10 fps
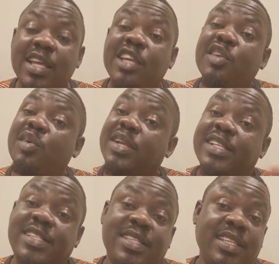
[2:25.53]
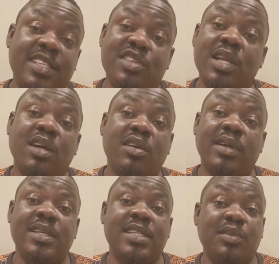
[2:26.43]
You know, it's a natural
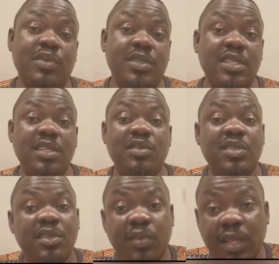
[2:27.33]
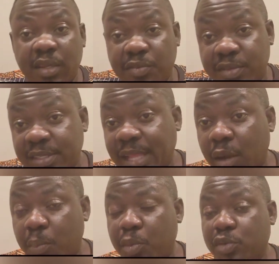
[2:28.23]
occurrence that we see. You see rain, you see
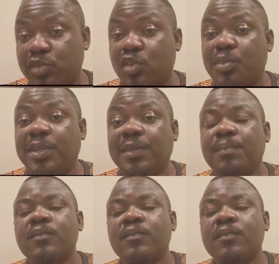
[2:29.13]
downpours coming.